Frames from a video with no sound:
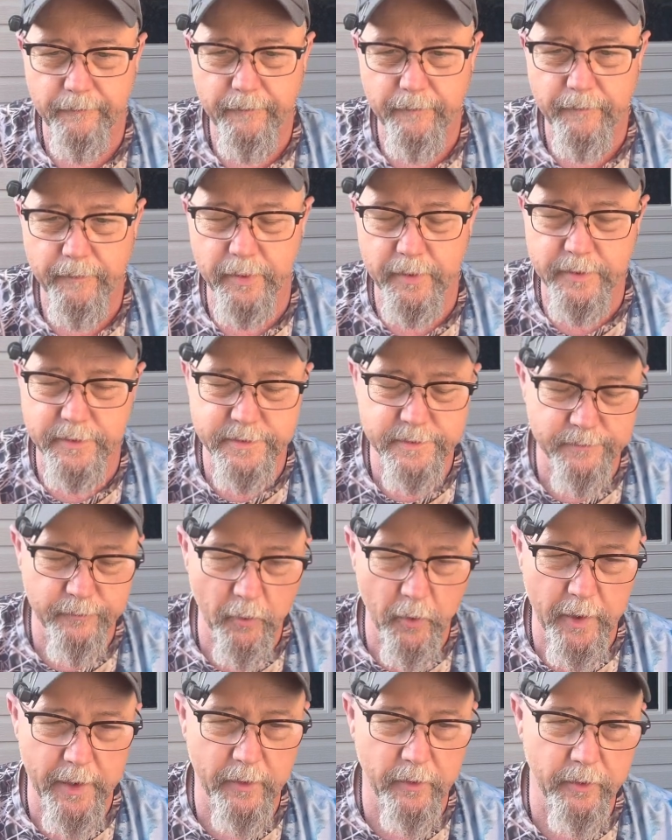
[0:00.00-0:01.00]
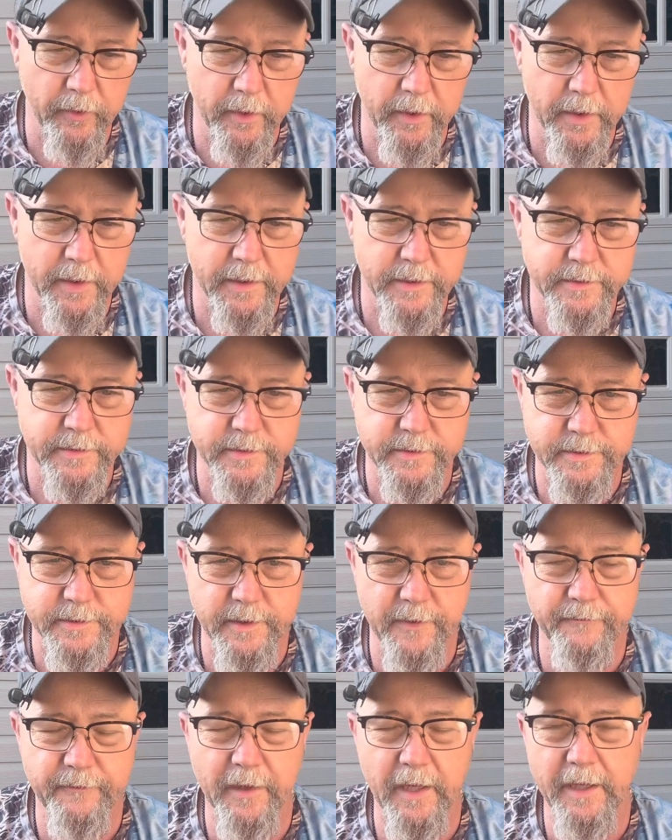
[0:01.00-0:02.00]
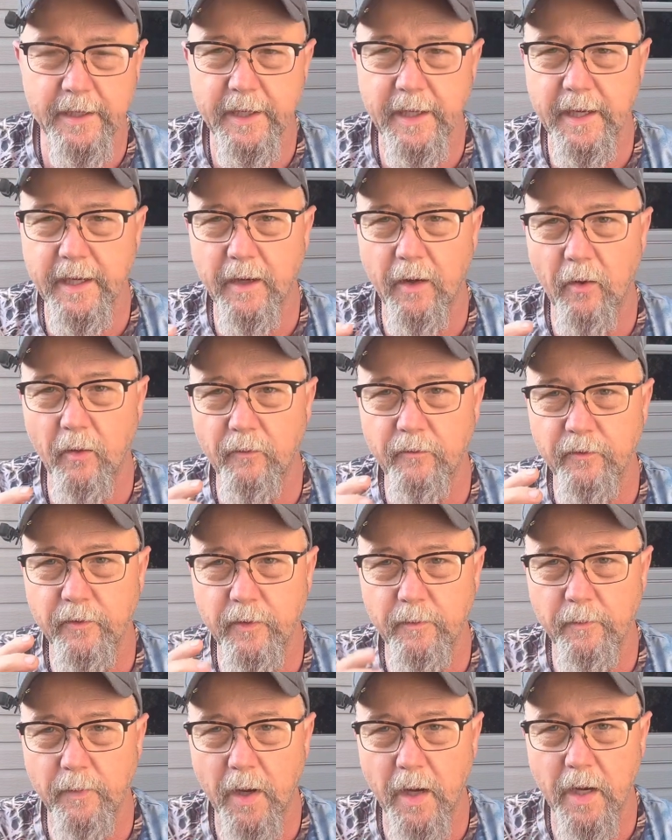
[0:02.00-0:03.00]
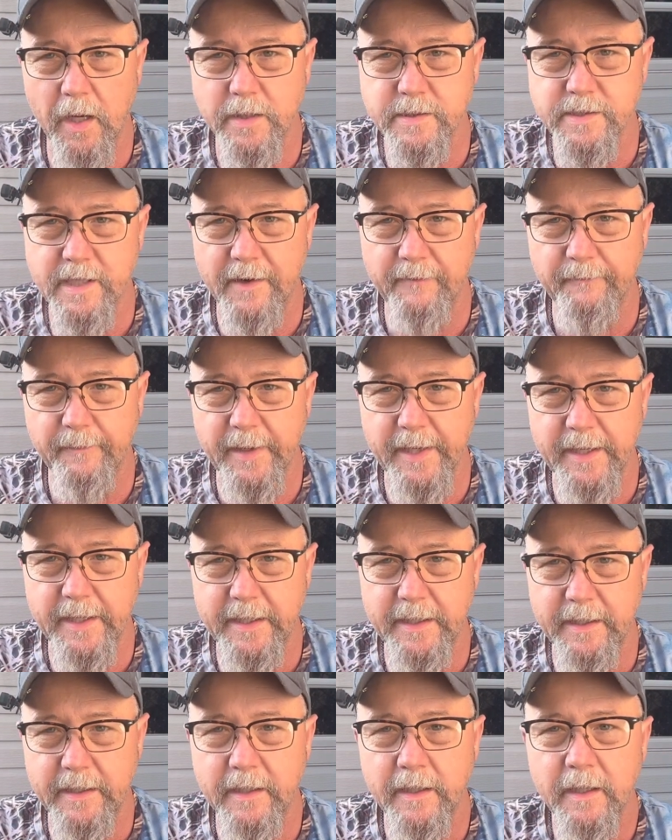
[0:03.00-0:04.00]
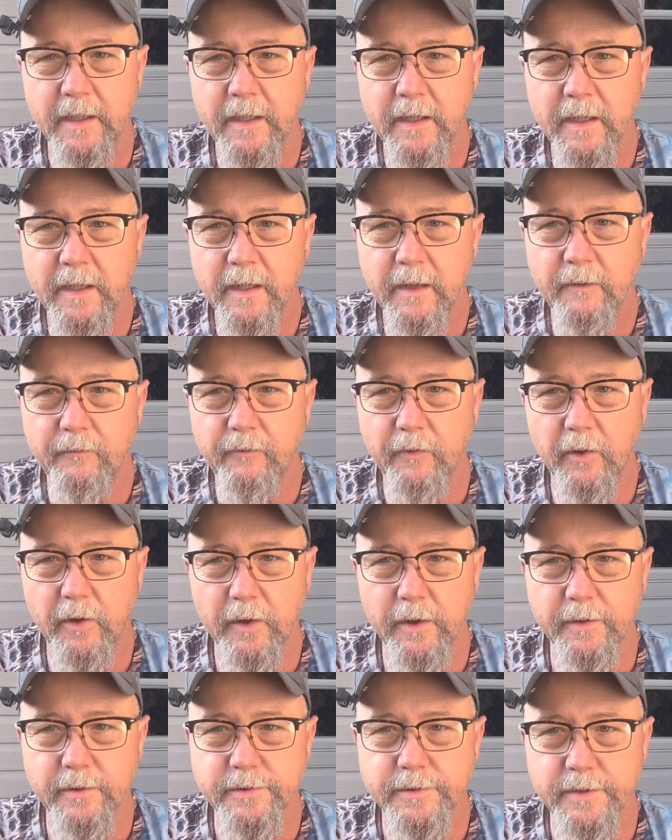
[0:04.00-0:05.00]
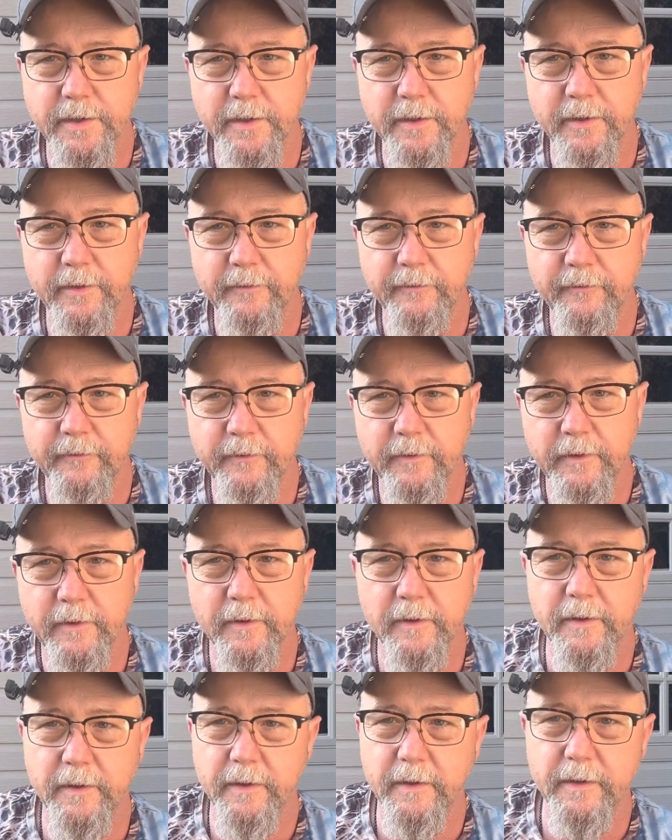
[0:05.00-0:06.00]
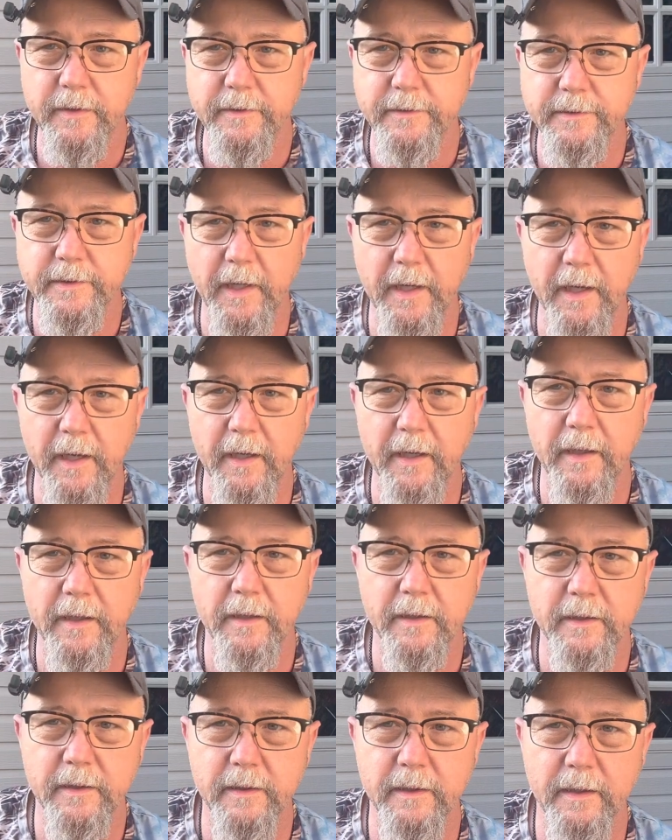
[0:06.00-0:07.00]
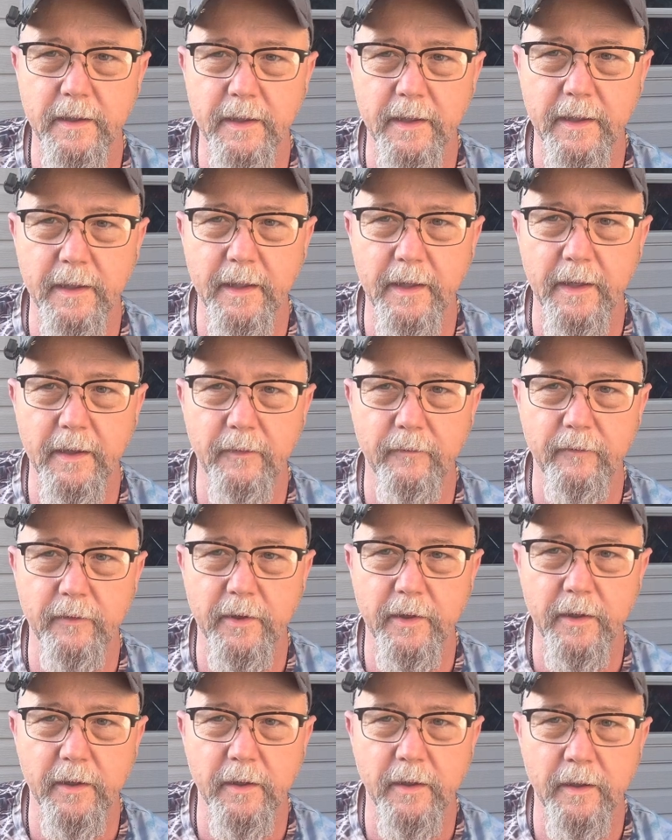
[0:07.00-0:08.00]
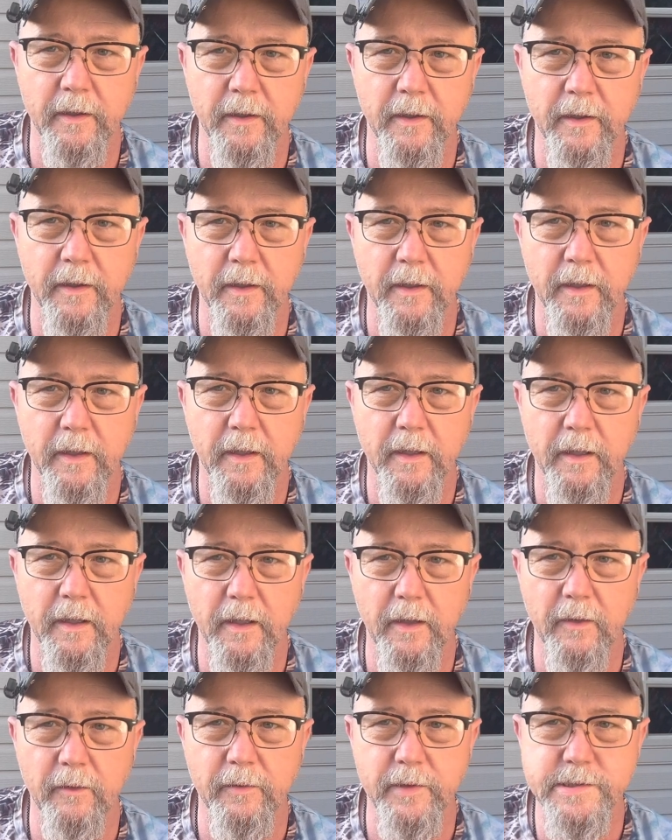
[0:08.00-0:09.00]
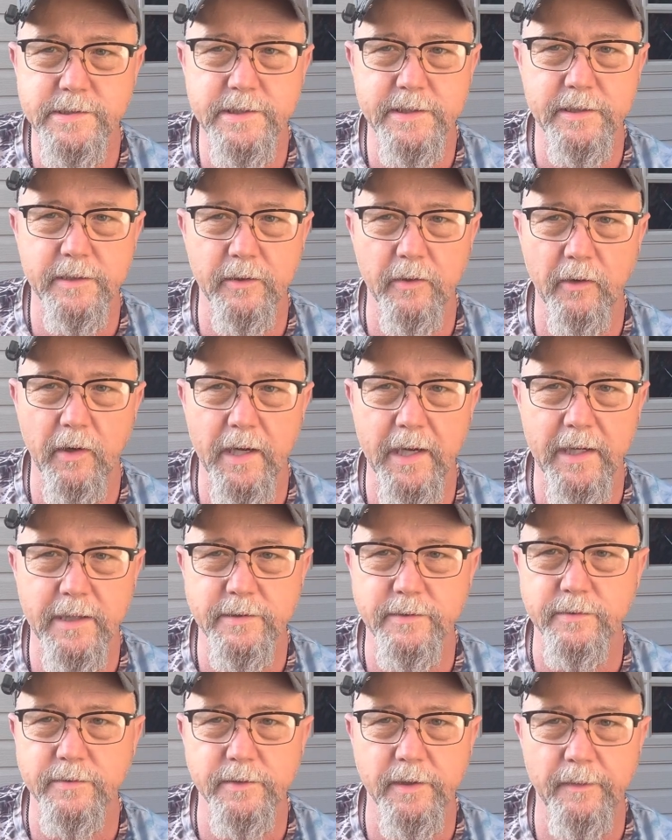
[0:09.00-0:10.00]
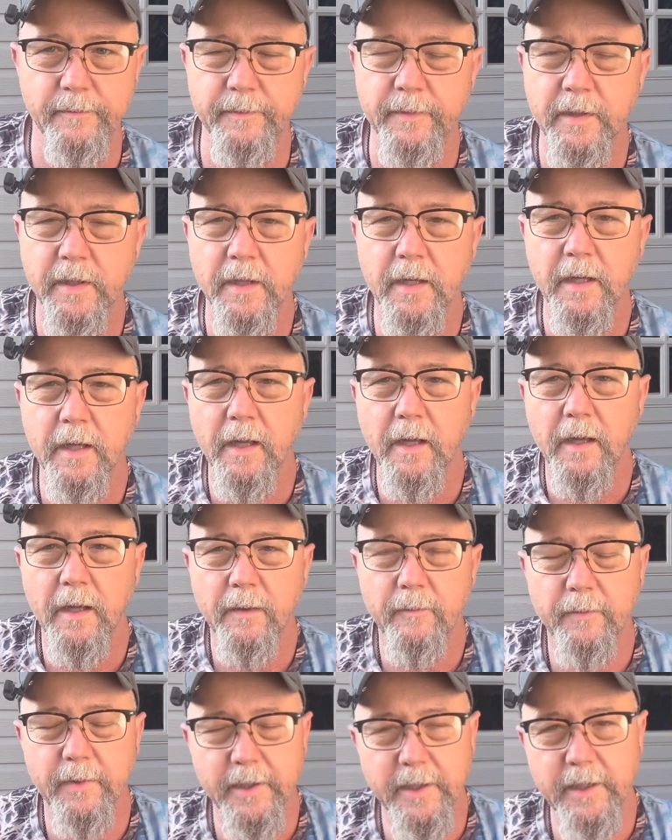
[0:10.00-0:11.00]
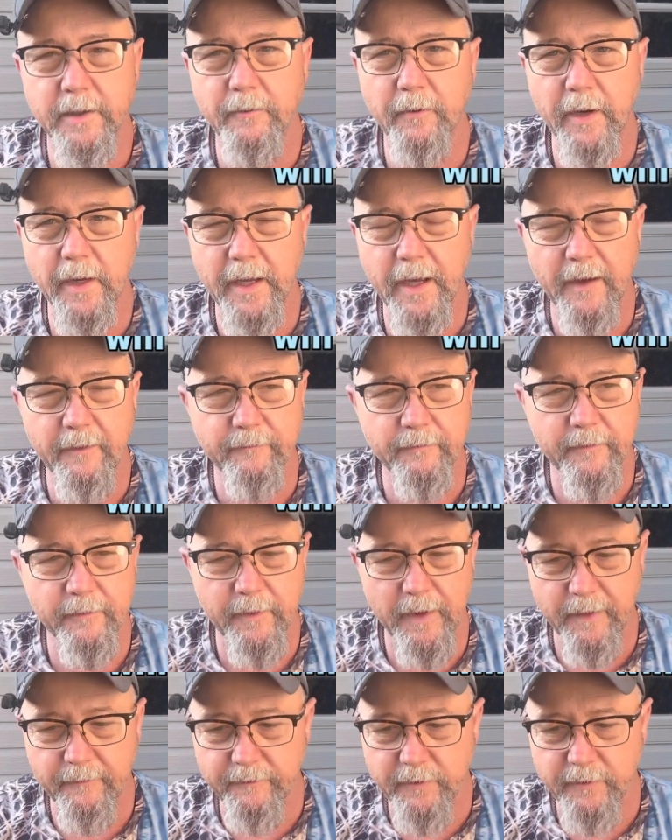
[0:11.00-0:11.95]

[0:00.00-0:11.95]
putting some whale nuts and stuff like that on for the mods I've made for other stuff. Look at this guy. Look at that guy over there. Always eating grass or something. But anyway, I've